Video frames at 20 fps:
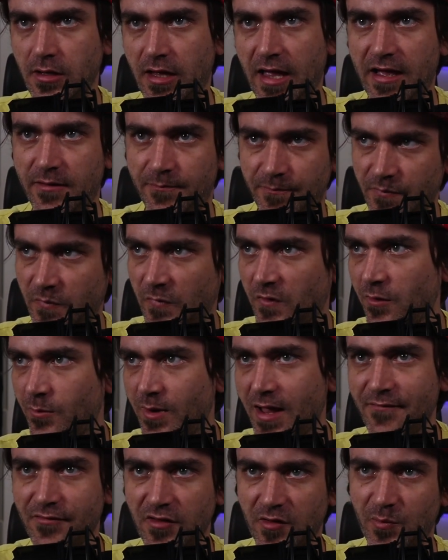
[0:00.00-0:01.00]
Okay,
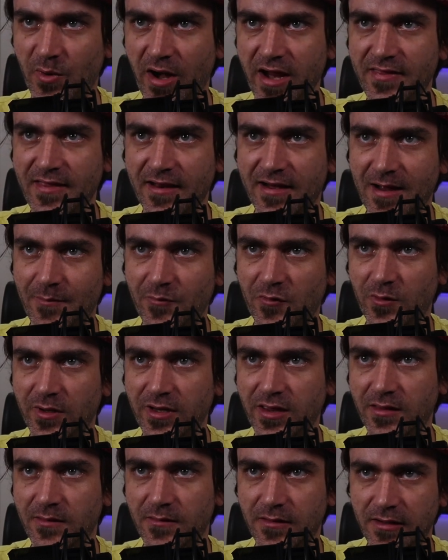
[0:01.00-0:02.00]
so we have this break that comes
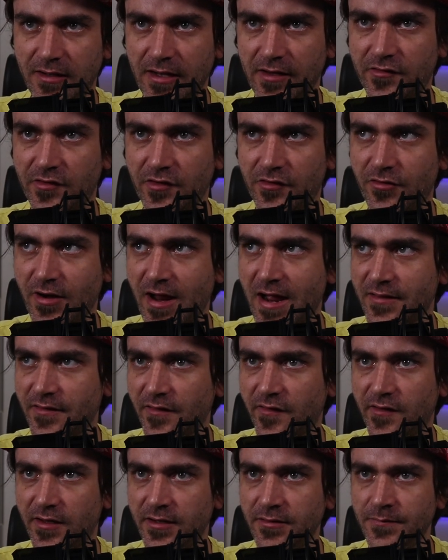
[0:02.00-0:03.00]
with, let's just
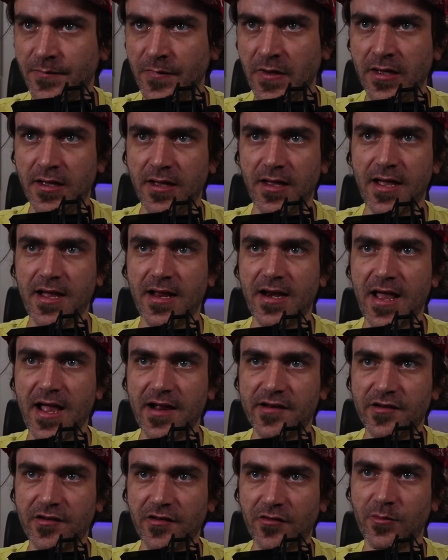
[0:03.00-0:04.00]
drag this in, and
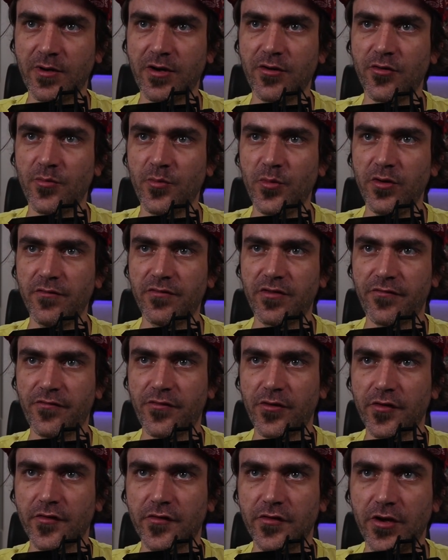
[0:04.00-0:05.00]
I actually just want to remove the
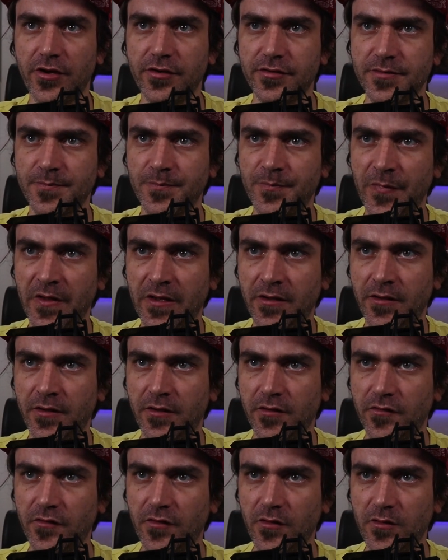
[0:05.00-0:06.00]
first note.
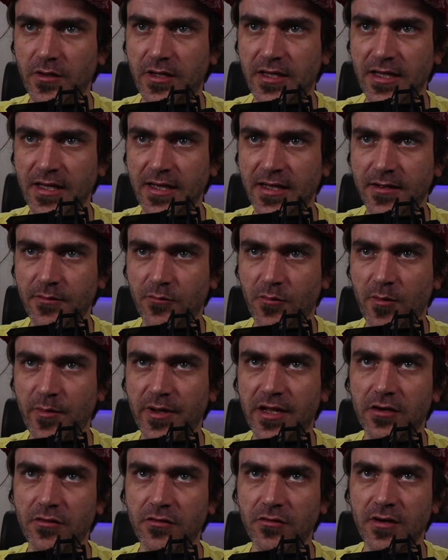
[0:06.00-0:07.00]
So here
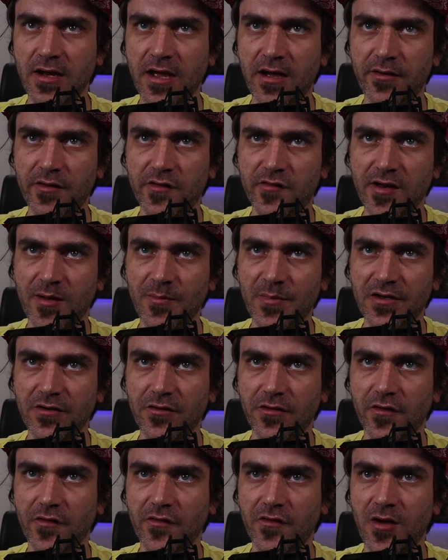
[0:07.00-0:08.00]
what we can do now is jump
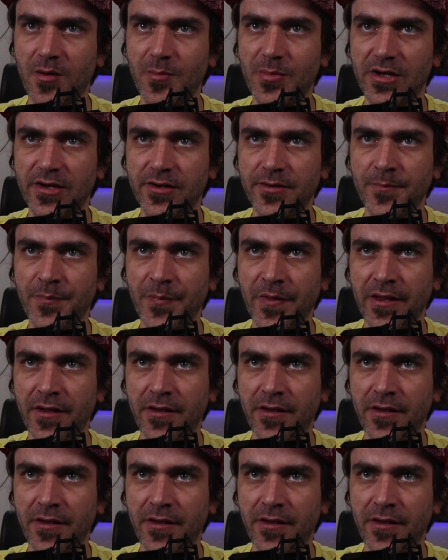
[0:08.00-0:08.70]
into the sampler